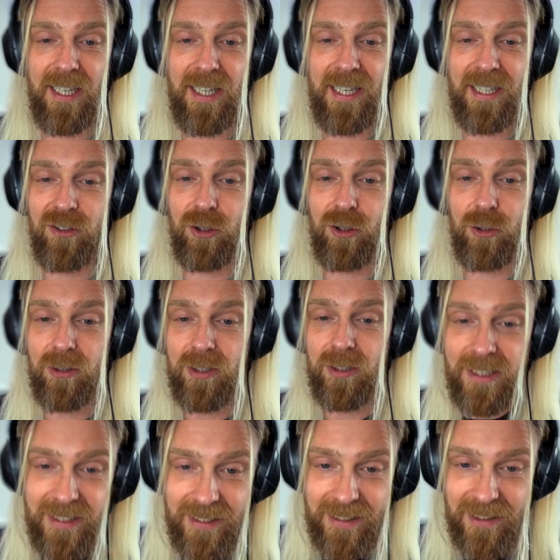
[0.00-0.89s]
is
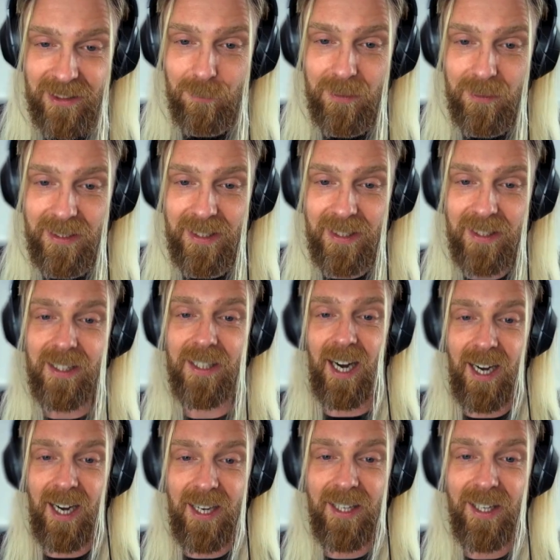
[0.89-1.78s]
unique to me, that
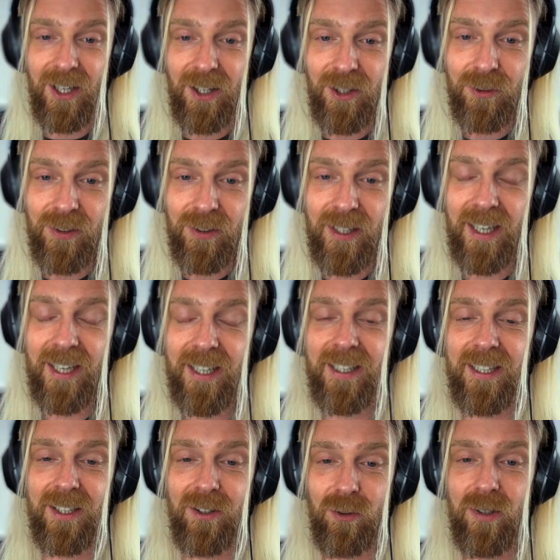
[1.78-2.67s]
I own, that I
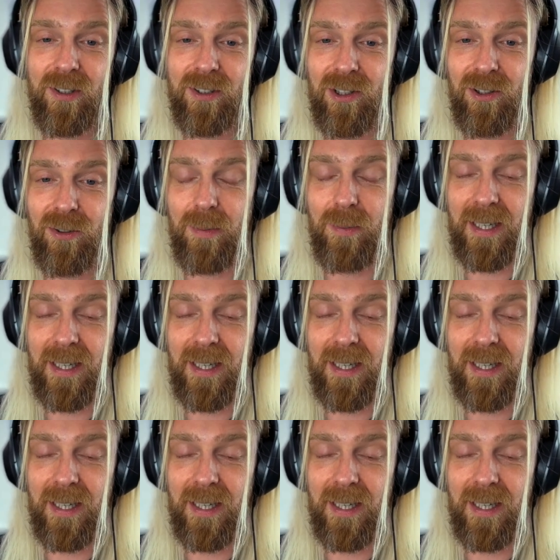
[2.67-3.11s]
can always look back